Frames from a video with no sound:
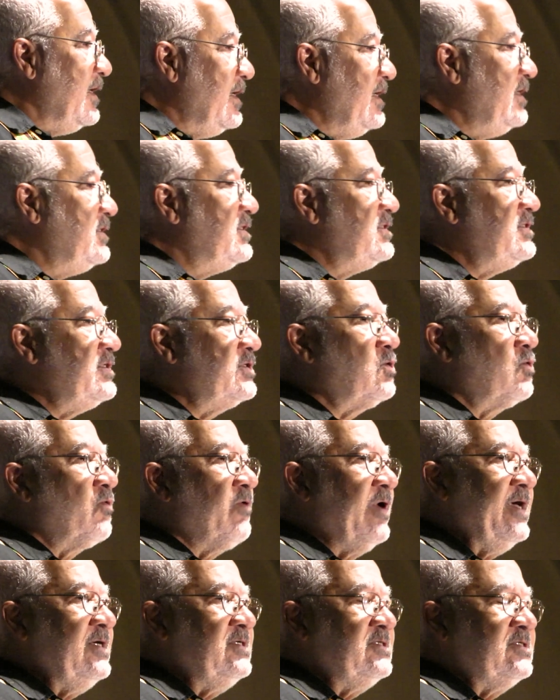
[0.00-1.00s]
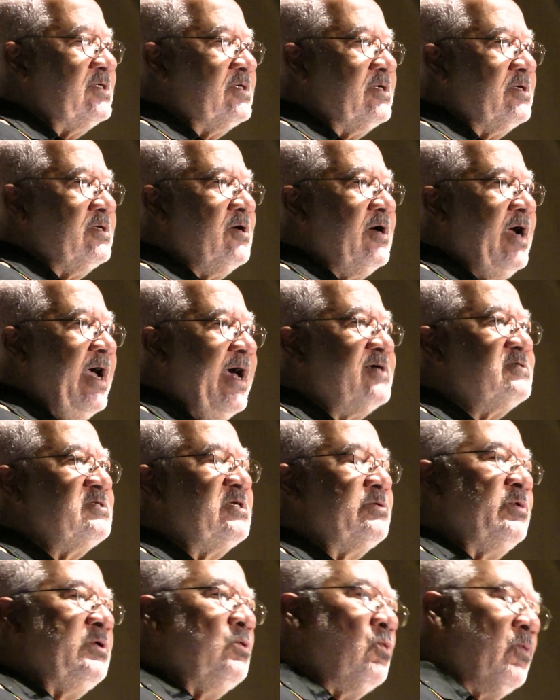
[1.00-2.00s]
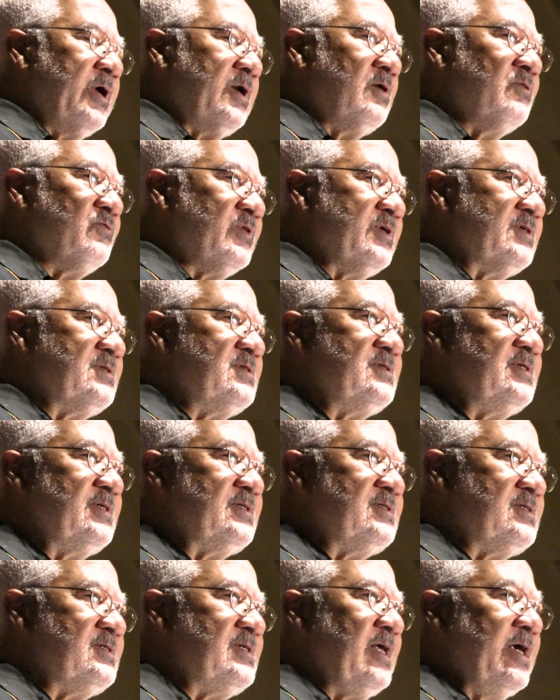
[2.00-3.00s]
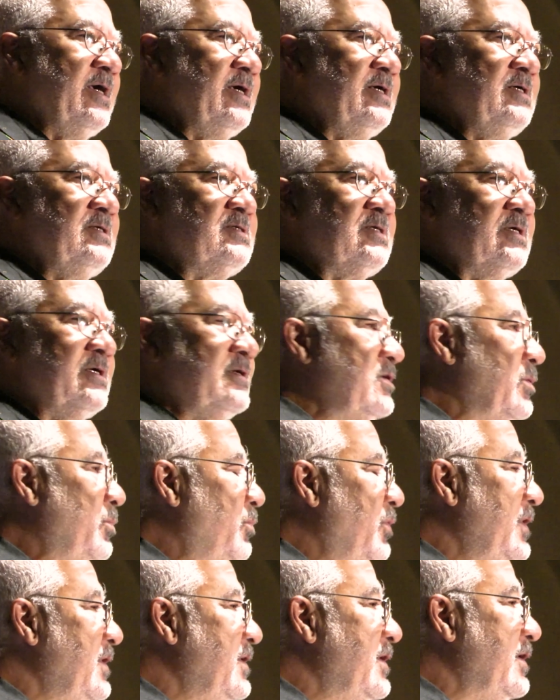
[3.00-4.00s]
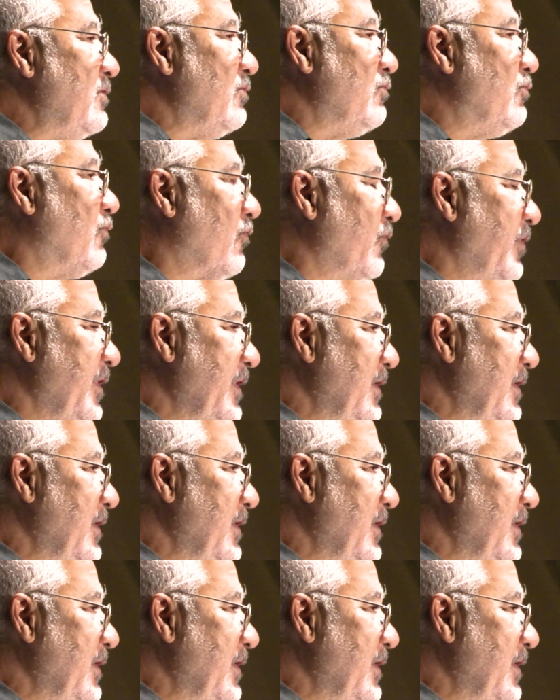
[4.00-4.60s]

in each generation, there has to be one of us that stays independent and